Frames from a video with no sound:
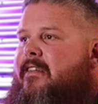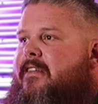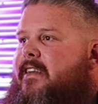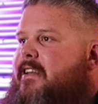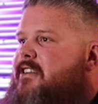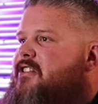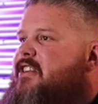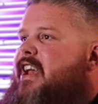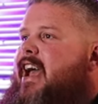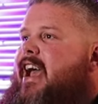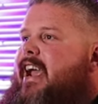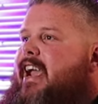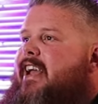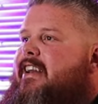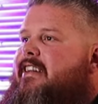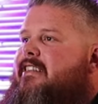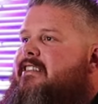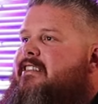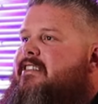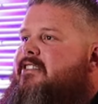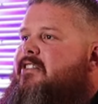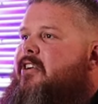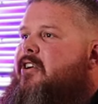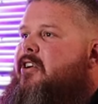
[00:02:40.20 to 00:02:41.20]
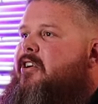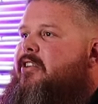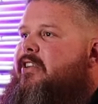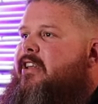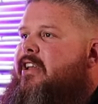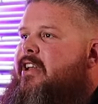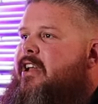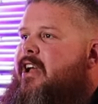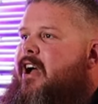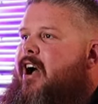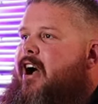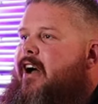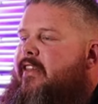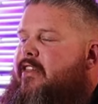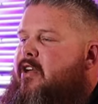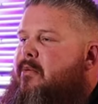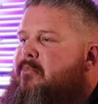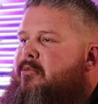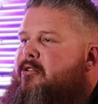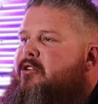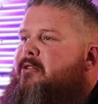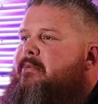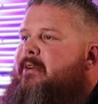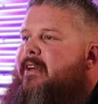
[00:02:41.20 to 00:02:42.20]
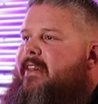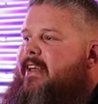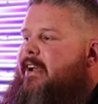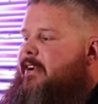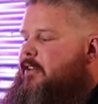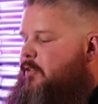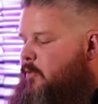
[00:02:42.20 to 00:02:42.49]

the jacket installed on the Brewbuilt